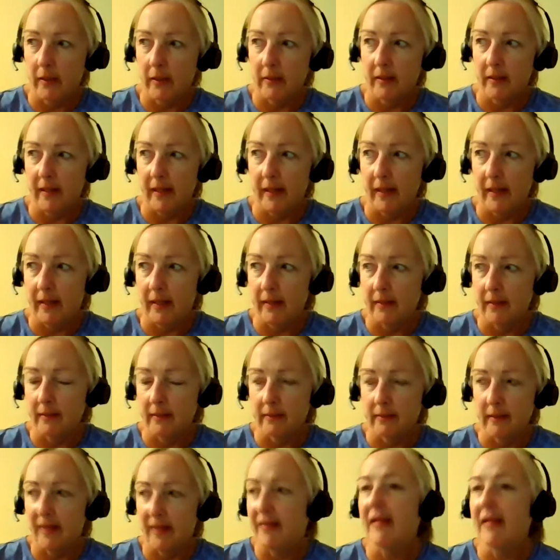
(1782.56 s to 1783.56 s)
and I
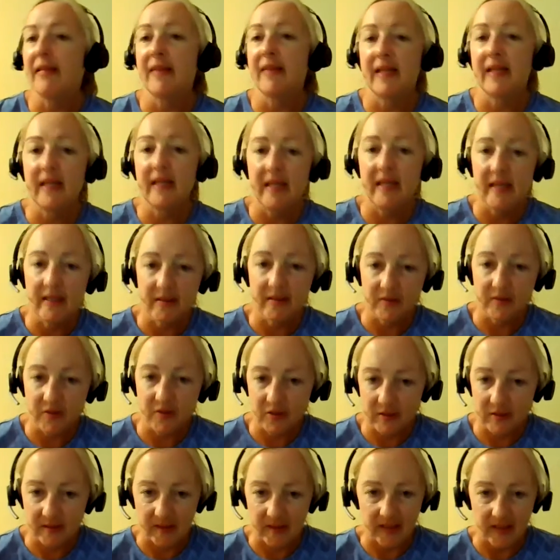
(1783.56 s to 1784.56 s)
think in the Keys,
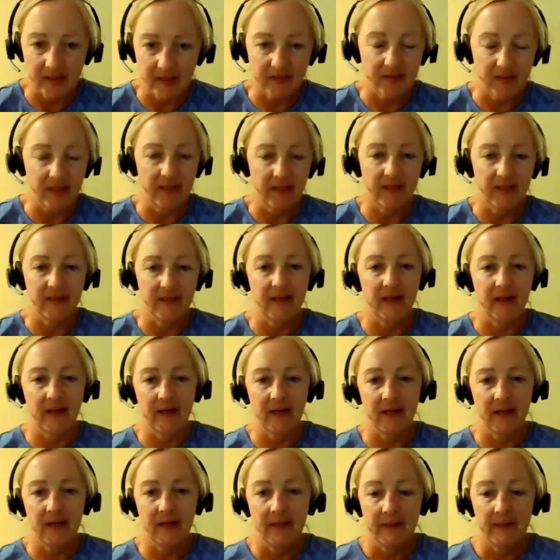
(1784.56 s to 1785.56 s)
she says, and
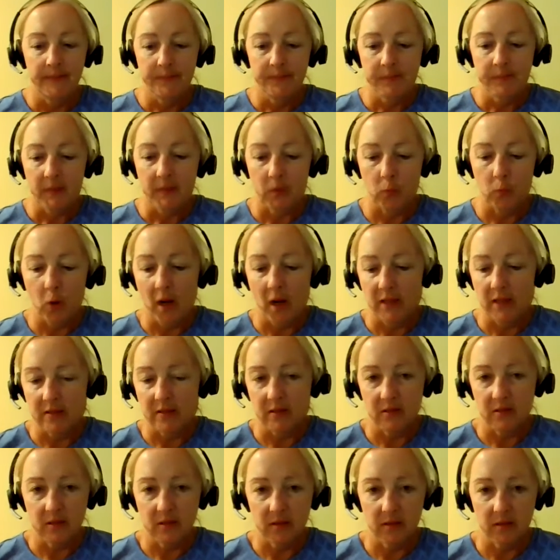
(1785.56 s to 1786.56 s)
they walked
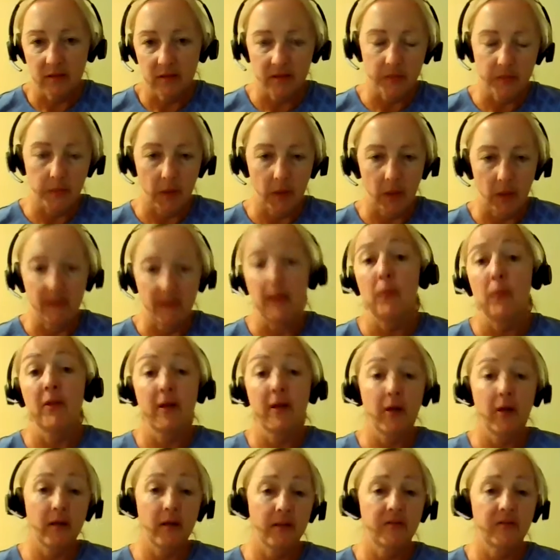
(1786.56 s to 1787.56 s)
into this bar. They were
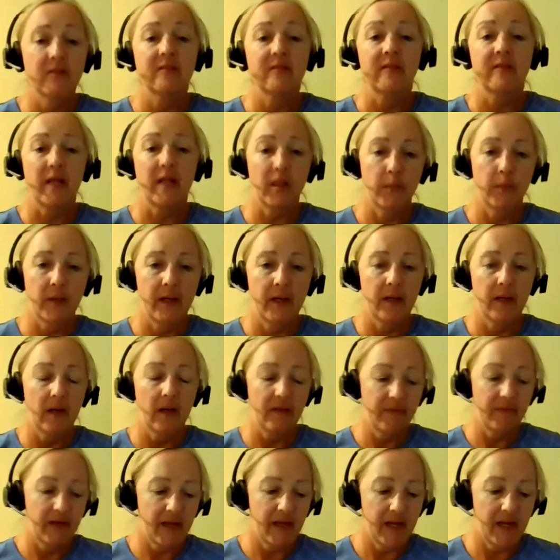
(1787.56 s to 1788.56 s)
there to celebrate and
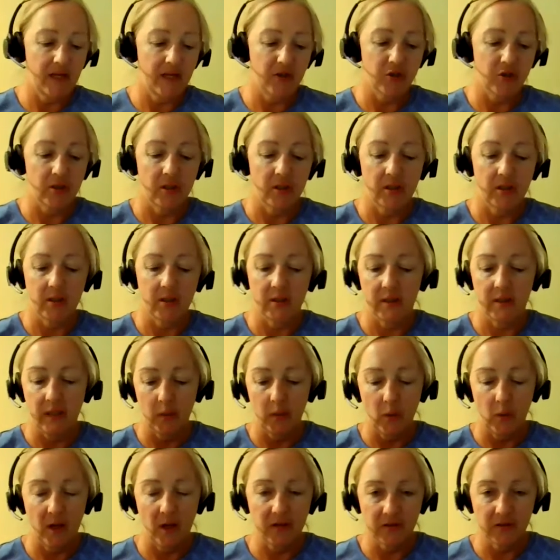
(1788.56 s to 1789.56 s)
on vacation, and they
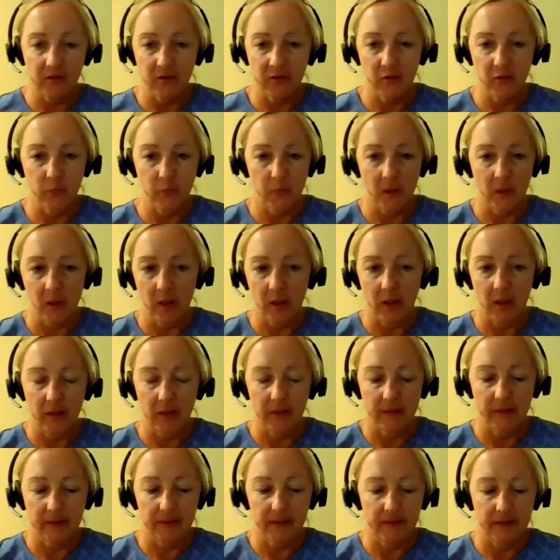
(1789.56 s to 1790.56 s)
walked into the bar,
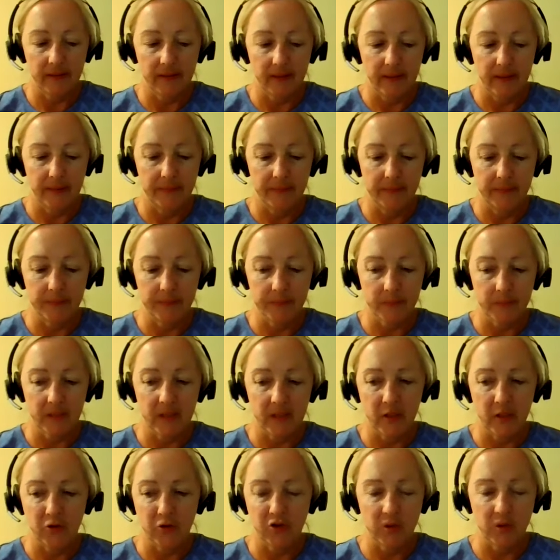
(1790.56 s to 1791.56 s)
and
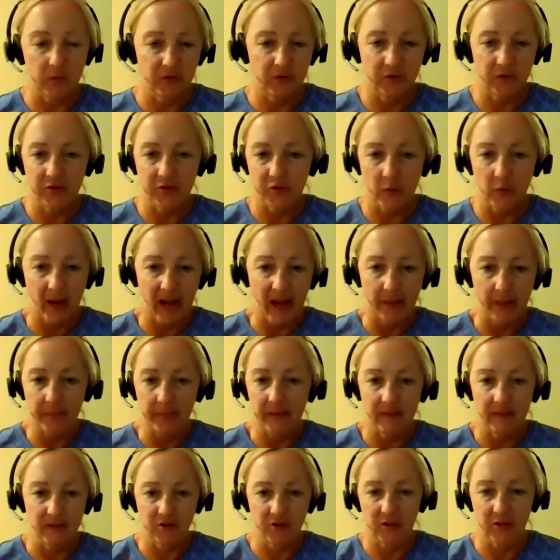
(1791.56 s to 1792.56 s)
she was just so
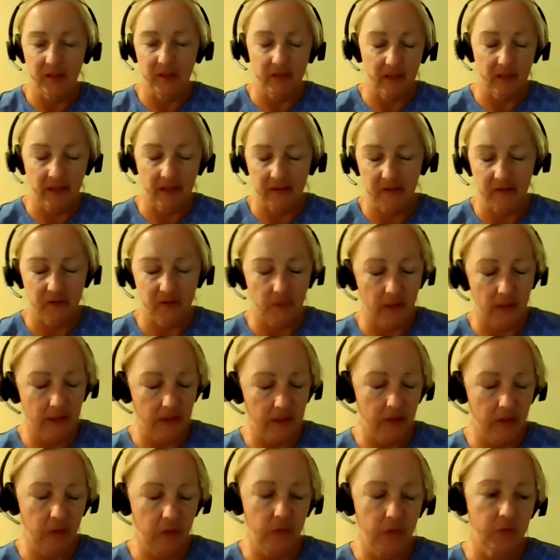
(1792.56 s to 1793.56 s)
happy that she had got this great
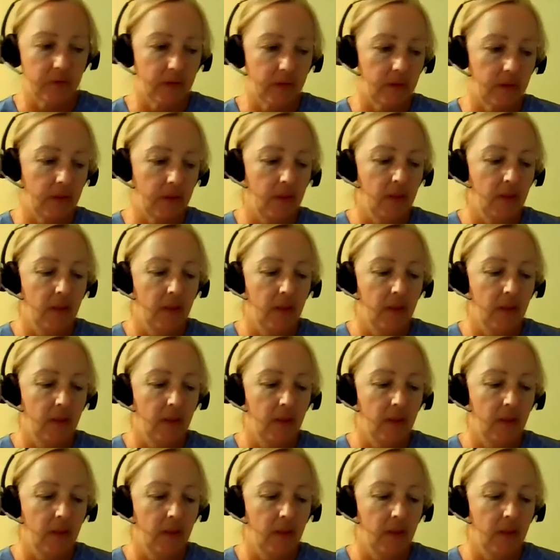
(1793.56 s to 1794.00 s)
news. And